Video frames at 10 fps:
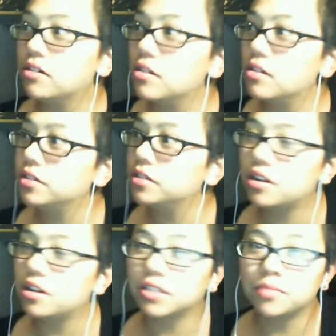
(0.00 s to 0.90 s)
there
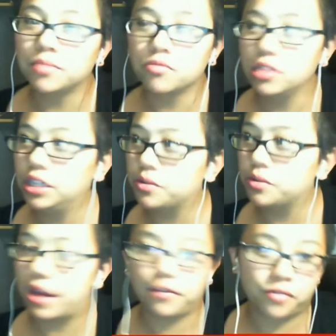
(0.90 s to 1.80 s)
are some really
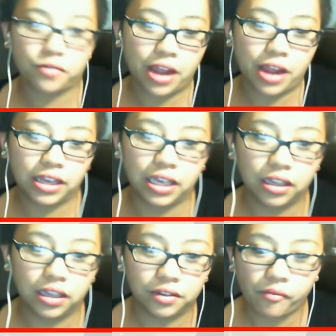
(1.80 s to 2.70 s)
great Ferengi
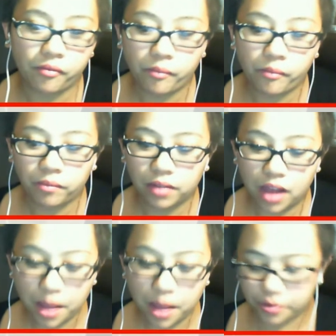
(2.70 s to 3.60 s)

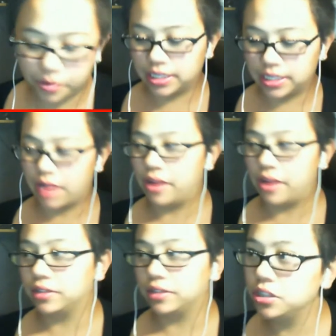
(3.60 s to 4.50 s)
upgrades now out
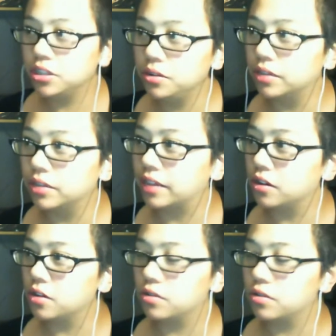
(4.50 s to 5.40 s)
there too. Like there
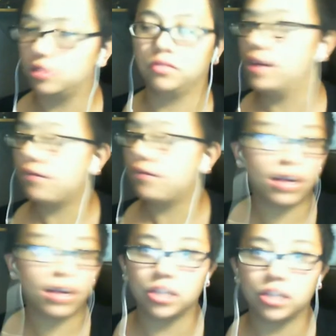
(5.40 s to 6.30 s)
are great
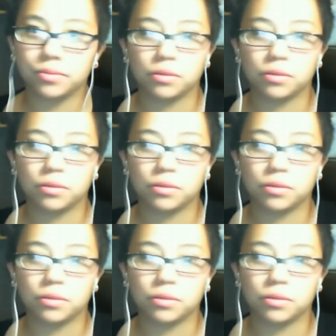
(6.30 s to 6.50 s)
Ferengi ships with